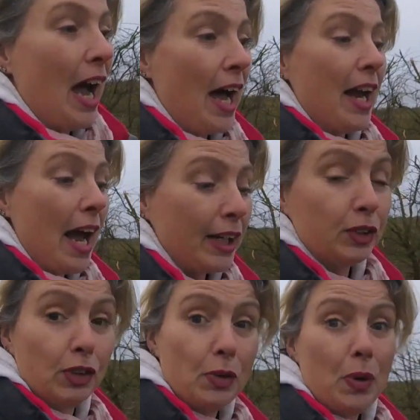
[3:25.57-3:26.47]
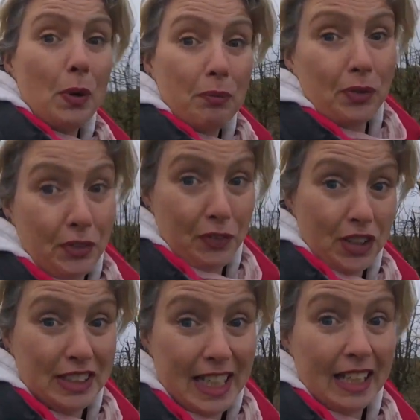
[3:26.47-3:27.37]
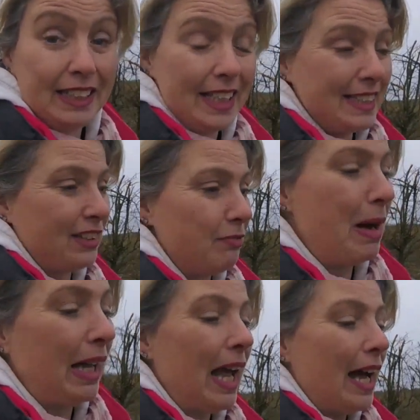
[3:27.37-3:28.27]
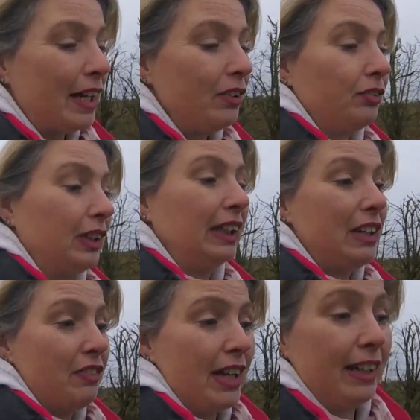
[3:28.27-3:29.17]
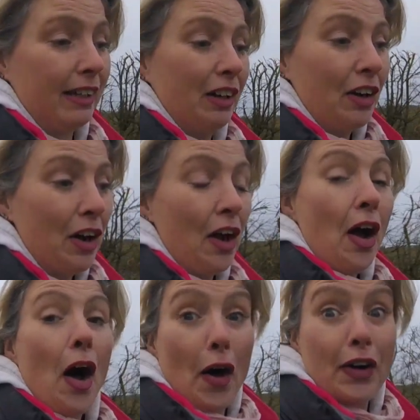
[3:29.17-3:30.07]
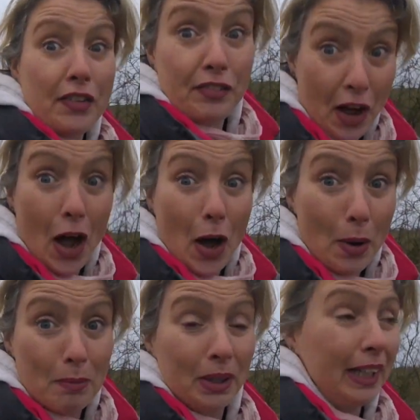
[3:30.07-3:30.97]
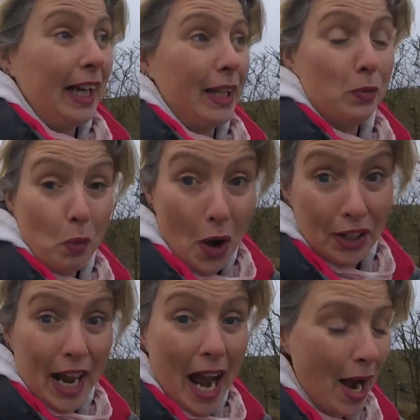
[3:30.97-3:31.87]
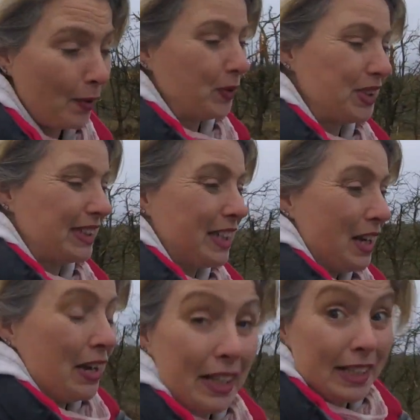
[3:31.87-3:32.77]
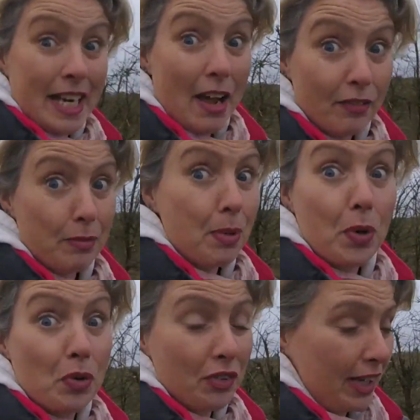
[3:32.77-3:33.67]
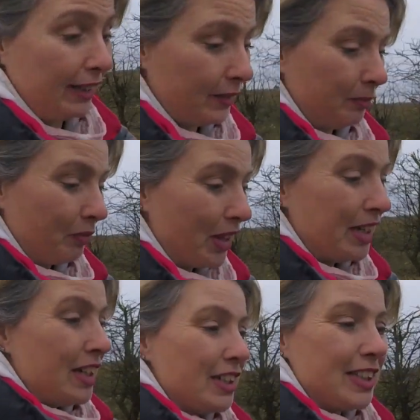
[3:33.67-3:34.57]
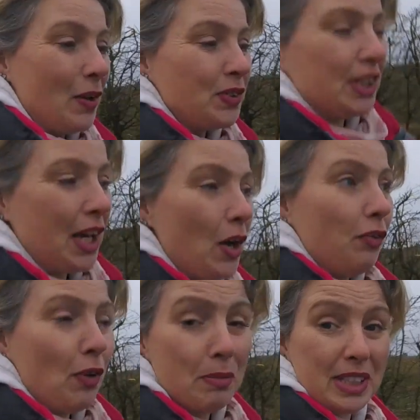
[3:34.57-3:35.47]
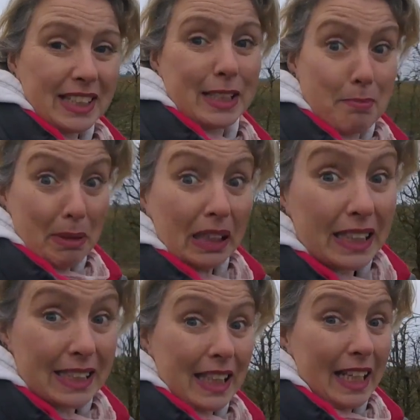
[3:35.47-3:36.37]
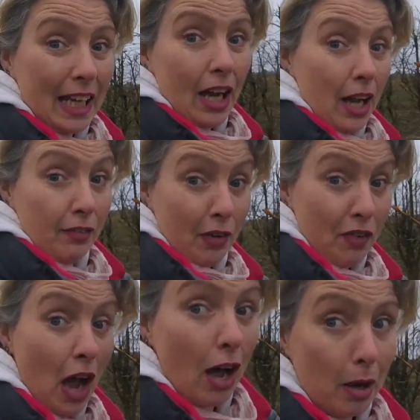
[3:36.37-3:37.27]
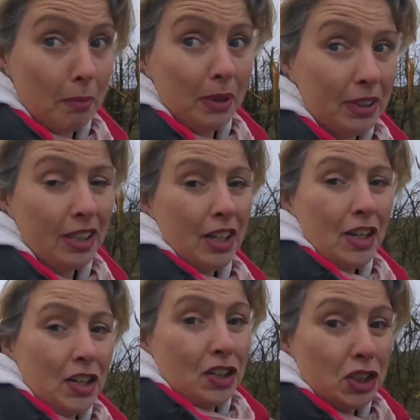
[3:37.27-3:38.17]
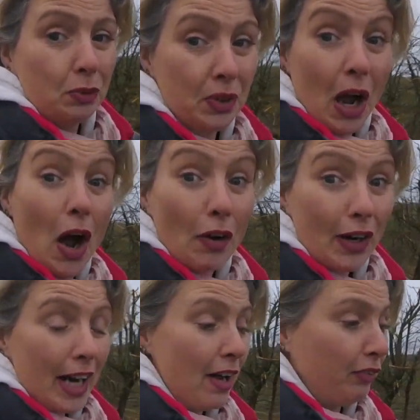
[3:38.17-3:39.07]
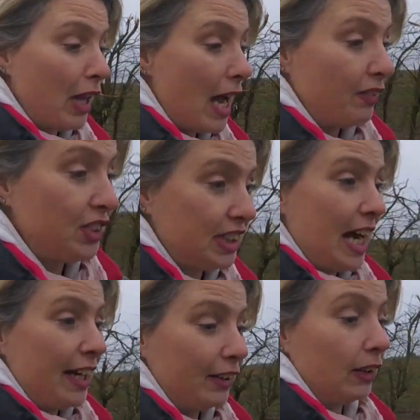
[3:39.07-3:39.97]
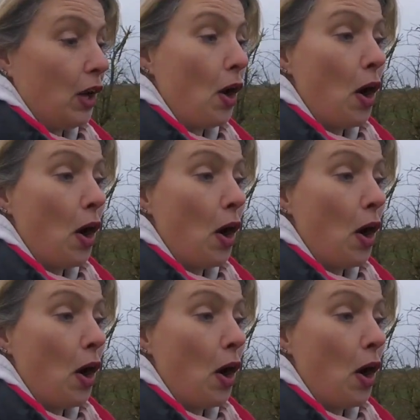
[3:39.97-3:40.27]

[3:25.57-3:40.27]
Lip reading: and I grew up for the first 10 years of my life living on a farm in one house, never moving. So to go from the stability of a farm to an RAF lifestyle,